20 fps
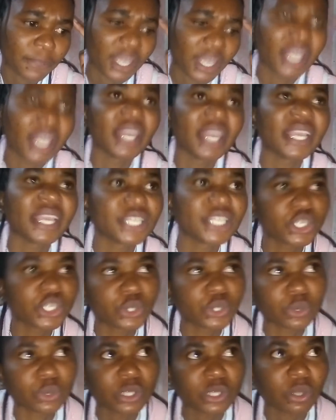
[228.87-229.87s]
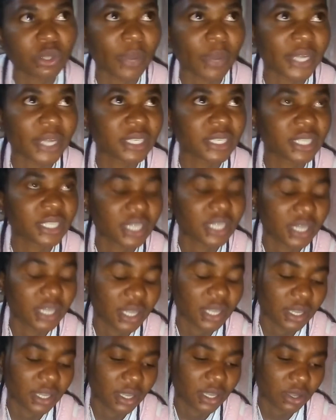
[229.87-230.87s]
lady shoes or what,
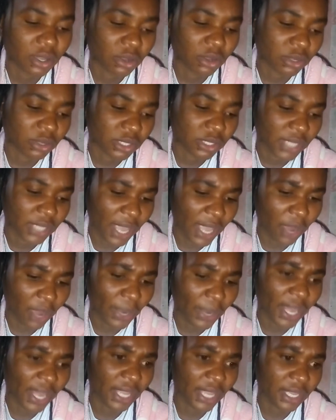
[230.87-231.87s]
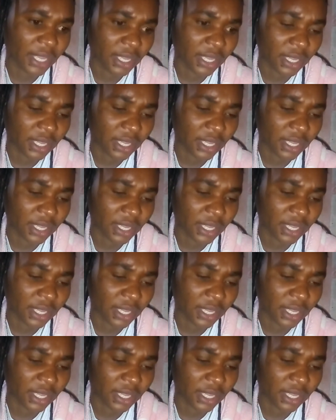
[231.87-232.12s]
because yeah, when I